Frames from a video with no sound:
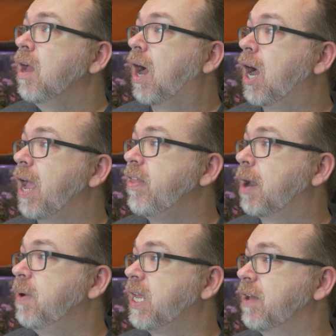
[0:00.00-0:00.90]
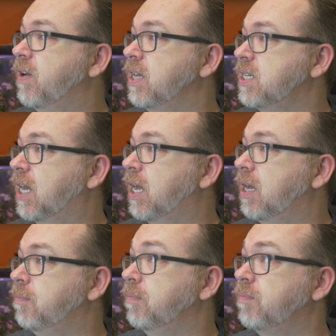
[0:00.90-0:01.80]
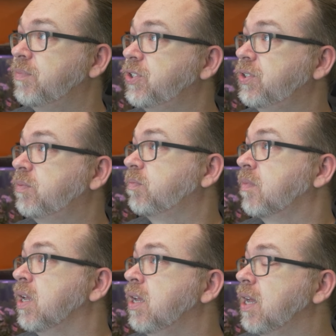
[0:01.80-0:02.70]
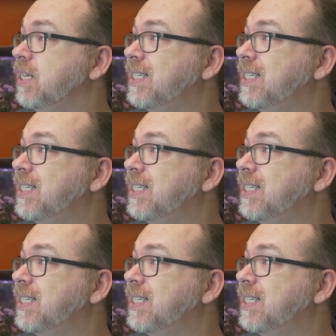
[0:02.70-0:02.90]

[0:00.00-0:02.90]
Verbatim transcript: Uh, and then I'm going to give it um, a